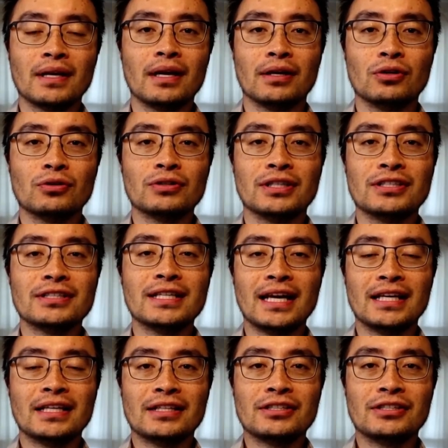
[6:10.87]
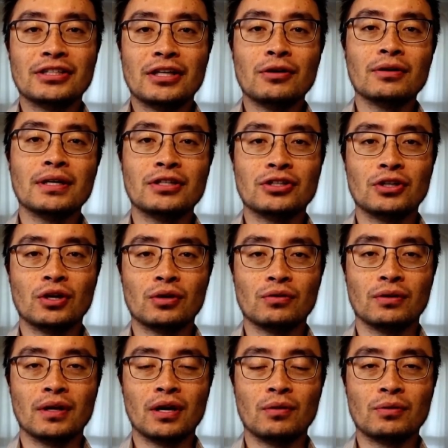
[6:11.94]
Use a steady, serious tone